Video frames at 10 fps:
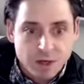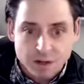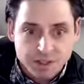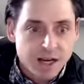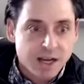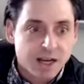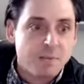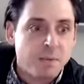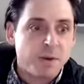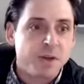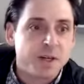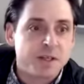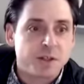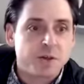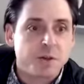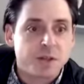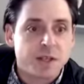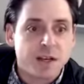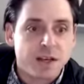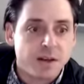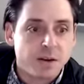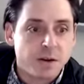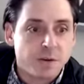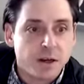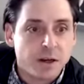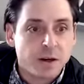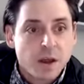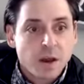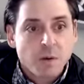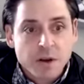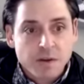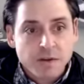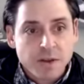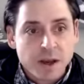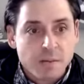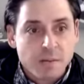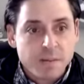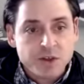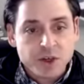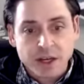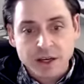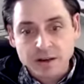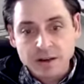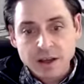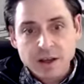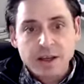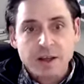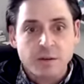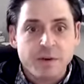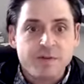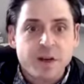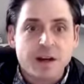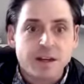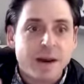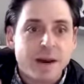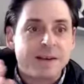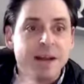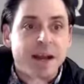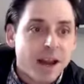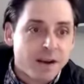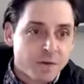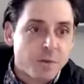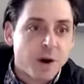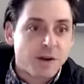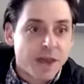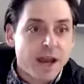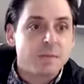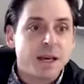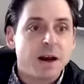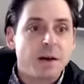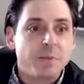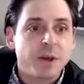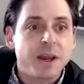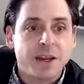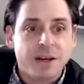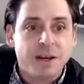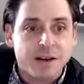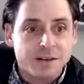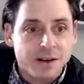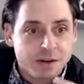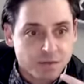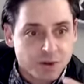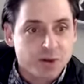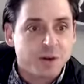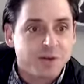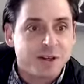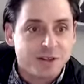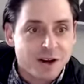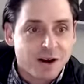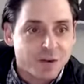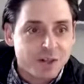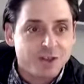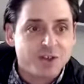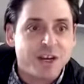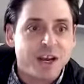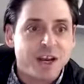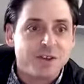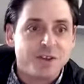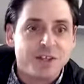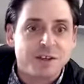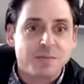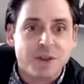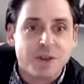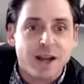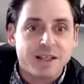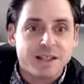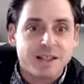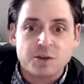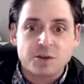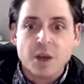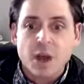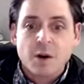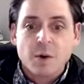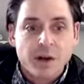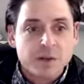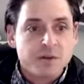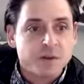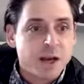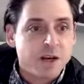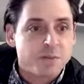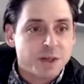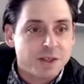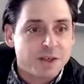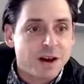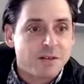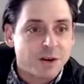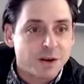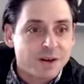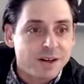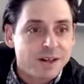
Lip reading: set of capabilities and tools they need to do it. One other thing I'll mention, we've talked about data everywhere. That can be complicated and result in governance challenges, compliance issues. We also have Spectrum Discover,